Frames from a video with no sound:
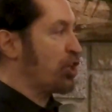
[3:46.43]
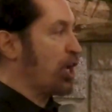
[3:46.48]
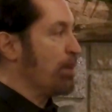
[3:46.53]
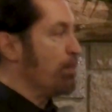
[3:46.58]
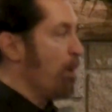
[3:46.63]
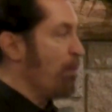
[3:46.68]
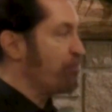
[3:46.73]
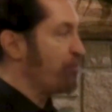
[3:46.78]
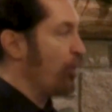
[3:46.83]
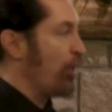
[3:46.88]
you
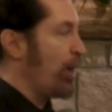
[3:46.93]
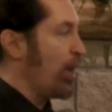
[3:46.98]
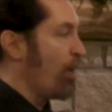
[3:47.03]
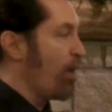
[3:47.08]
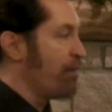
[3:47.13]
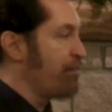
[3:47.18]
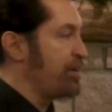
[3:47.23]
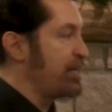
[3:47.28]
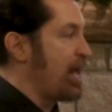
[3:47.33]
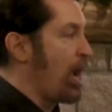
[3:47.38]
come up for air
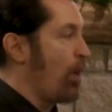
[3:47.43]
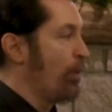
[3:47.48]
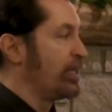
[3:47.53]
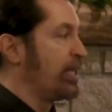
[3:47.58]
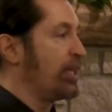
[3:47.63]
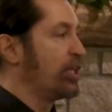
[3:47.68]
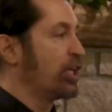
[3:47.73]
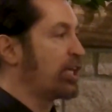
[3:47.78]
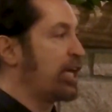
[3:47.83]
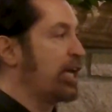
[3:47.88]
every now and
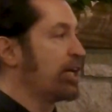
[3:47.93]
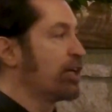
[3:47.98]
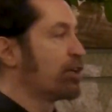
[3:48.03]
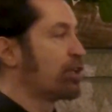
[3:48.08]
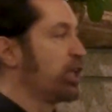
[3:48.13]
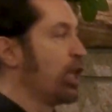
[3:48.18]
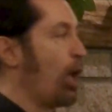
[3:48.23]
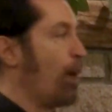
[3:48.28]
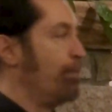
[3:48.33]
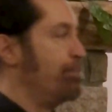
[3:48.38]
then. The king of
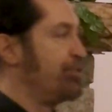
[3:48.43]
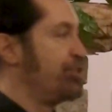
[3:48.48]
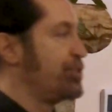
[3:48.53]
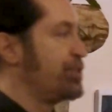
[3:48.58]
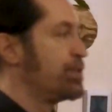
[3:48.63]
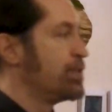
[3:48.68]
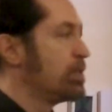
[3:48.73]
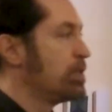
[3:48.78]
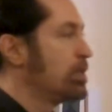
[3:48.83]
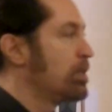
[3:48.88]

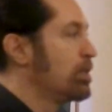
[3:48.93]
clubs,